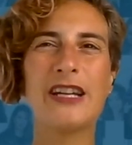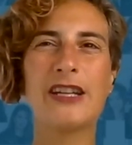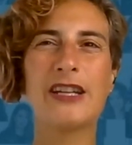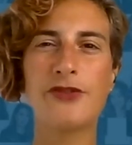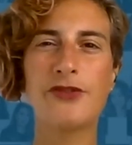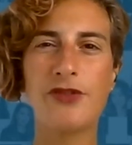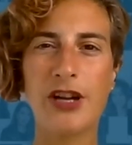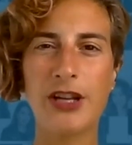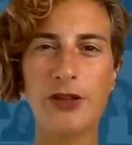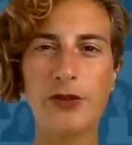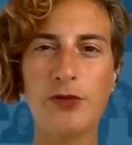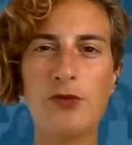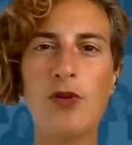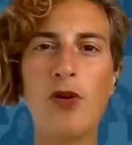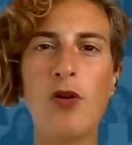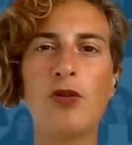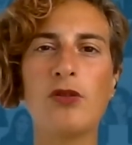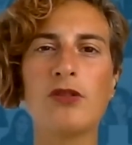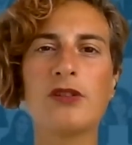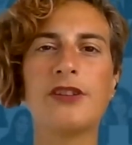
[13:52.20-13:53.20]
try to
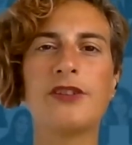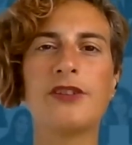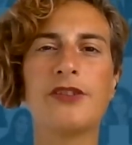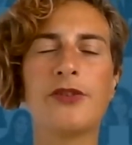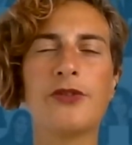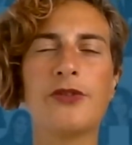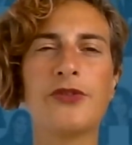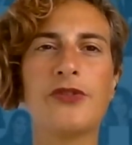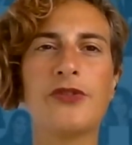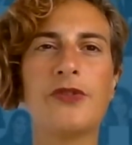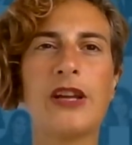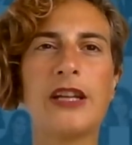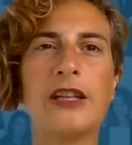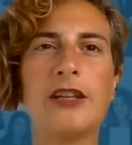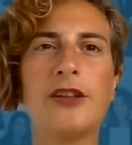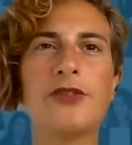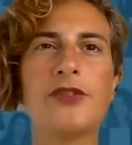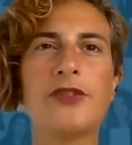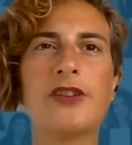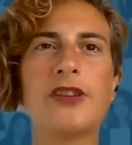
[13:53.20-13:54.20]
hold in those
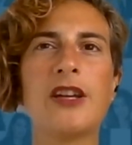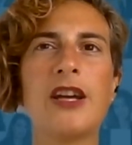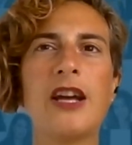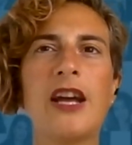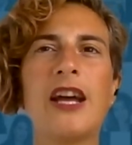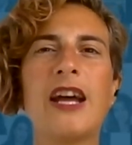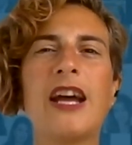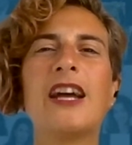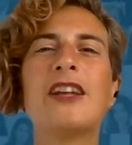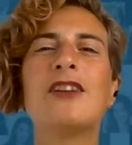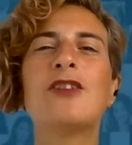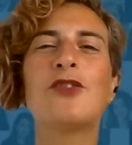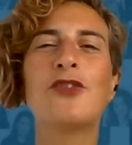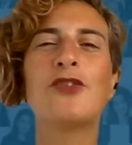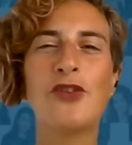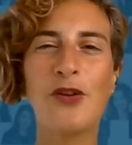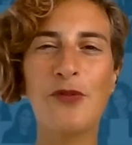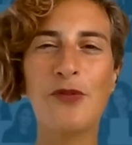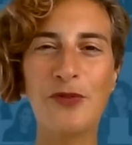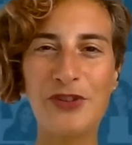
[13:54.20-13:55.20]
values. And
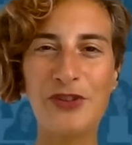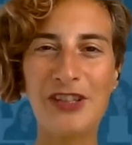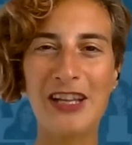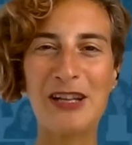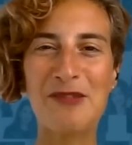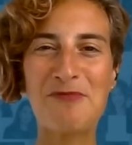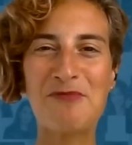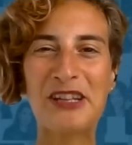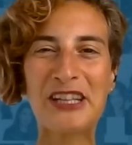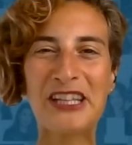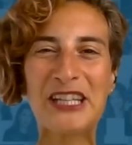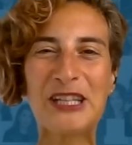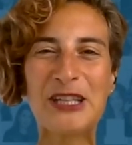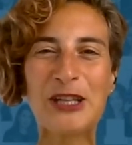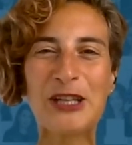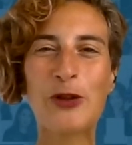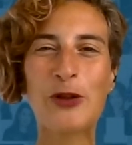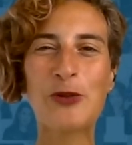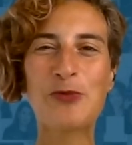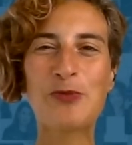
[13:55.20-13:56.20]
also I would tell
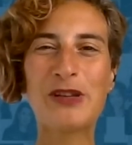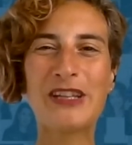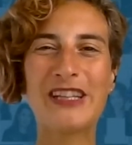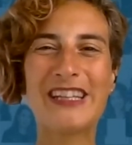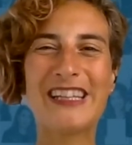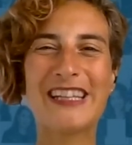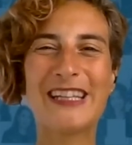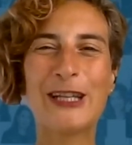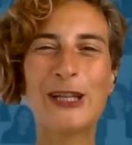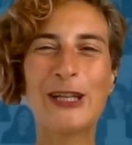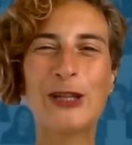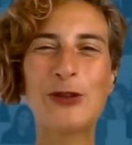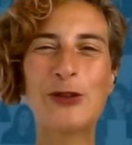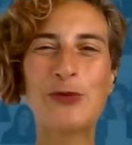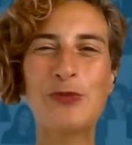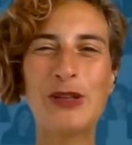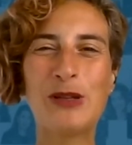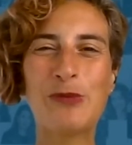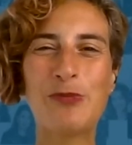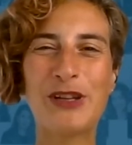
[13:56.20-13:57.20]
Martina to be
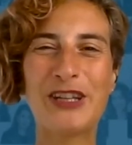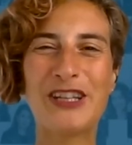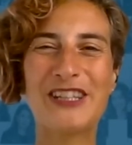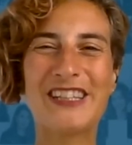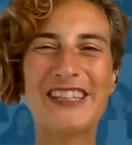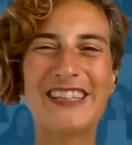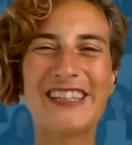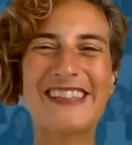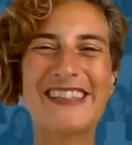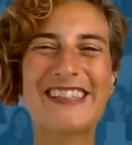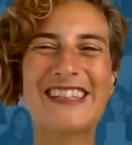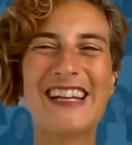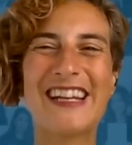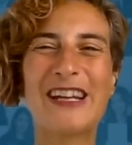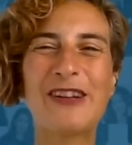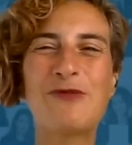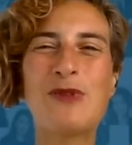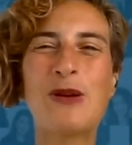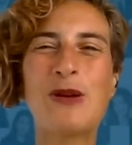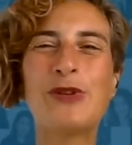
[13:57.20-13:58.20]
patient. I
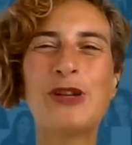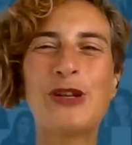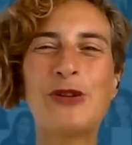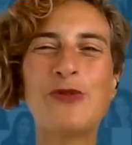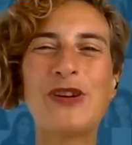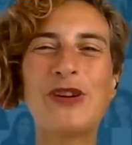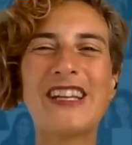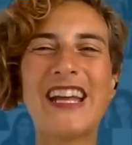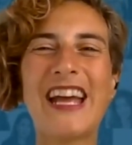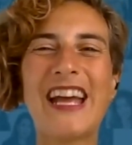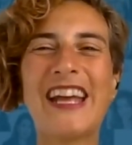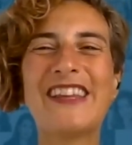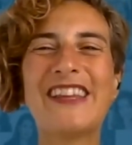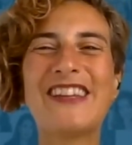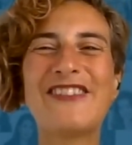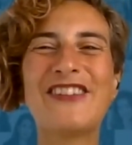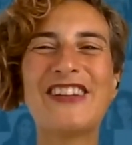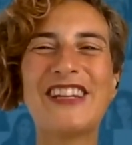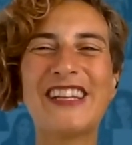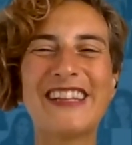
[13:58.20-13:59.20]
remember when
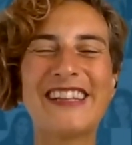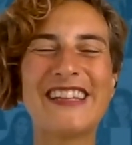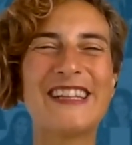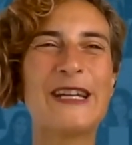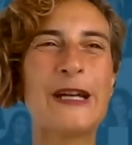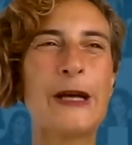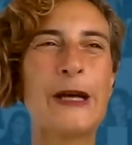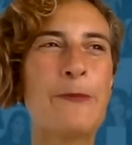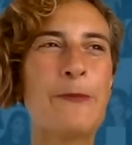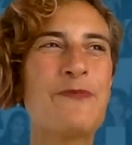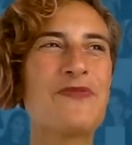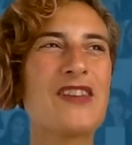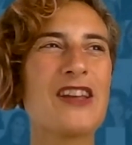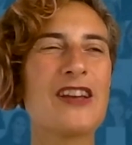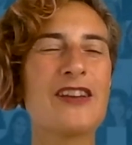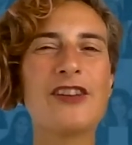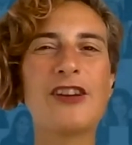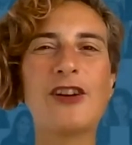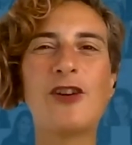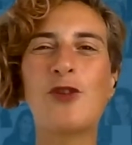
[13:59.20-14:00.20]
entering the
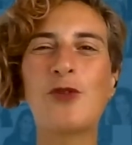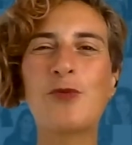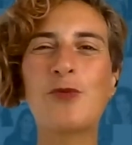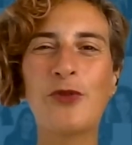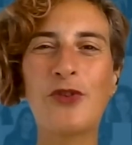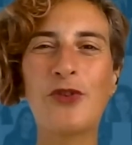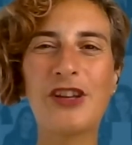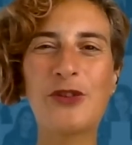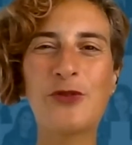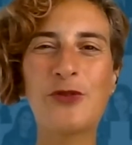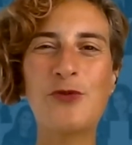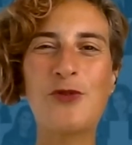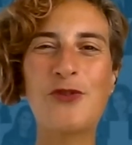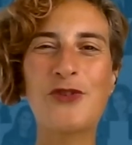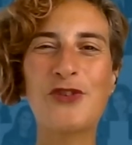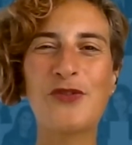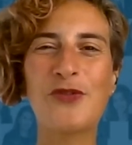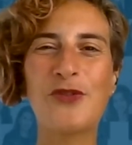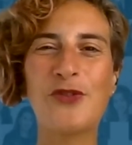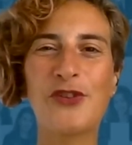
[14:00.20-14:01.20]
corporate
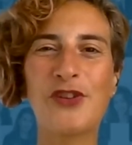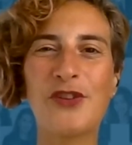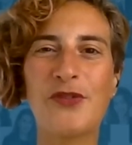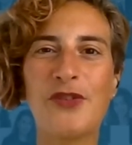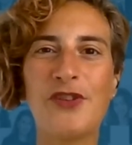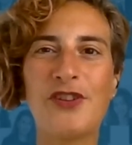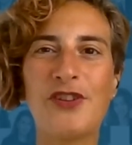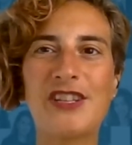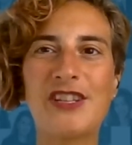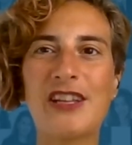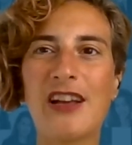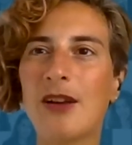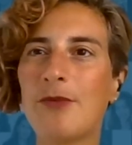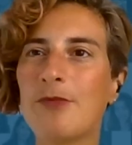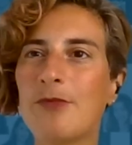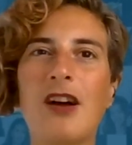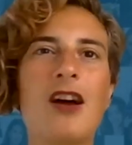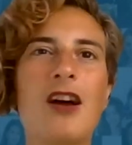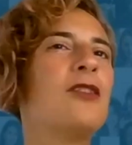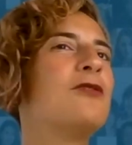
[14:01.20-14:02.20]
world for the first
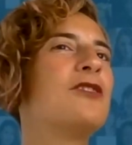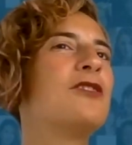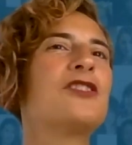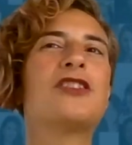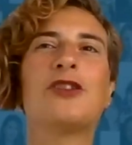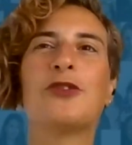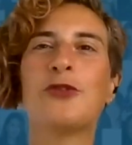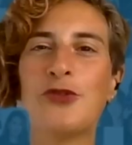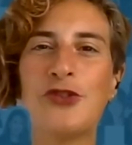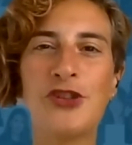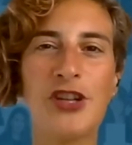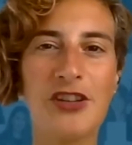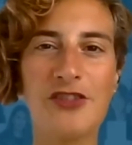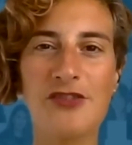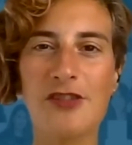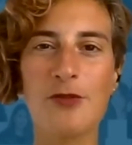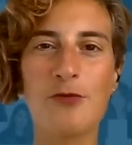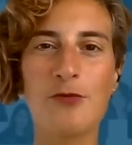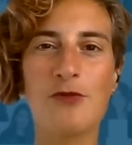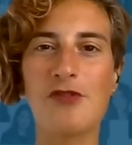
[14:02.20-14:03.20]
time, I wanted to change
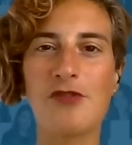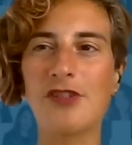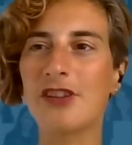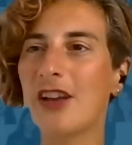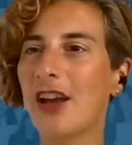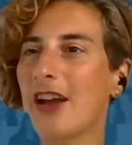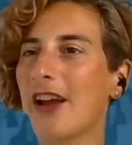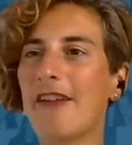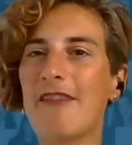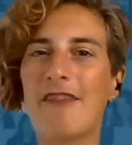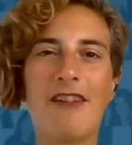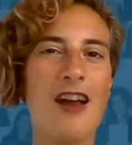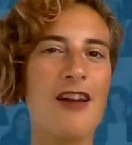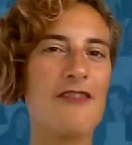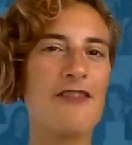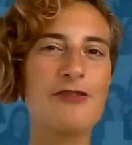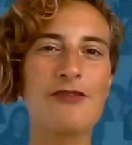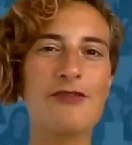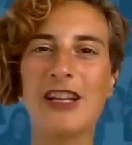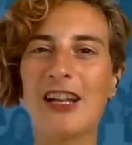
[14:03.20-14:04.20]
the world. I
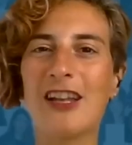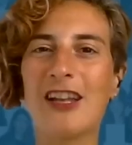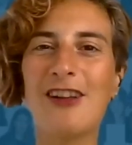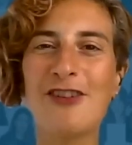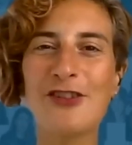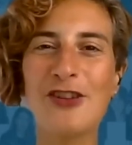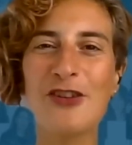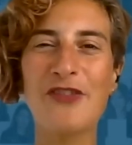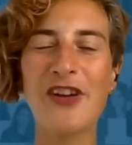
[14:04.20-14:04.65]
arrived with a lot of